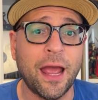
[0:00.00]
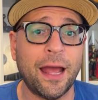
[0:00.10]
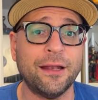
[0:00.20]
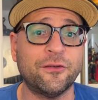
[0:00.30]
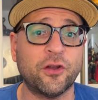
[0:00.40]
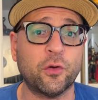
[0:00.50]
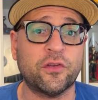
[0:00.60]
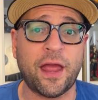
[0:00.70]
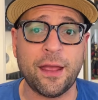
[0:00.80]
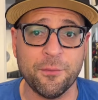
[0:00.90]
and
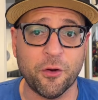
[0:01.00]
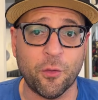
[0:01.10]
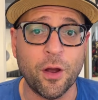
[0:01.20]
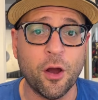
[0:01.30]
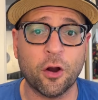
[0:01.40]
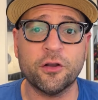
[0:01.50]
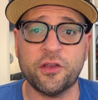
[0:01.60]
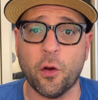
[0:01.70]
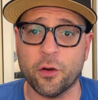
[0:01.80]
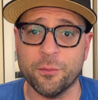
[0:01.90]
Dotemu or
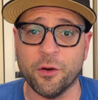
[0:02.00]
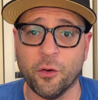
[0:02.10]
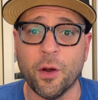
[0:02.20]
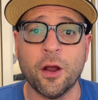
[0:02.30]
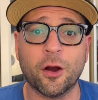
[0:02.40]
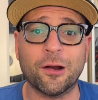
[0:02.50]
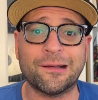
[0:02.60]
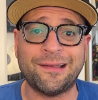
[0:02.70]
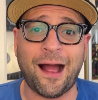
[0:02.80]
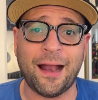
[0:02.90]
Dotemu or
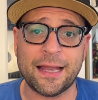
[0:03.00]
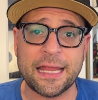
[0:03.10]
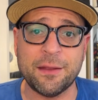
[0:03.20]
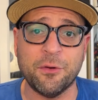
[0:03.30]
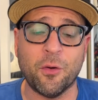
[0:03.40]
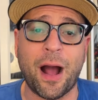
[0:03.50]
Dot Emu.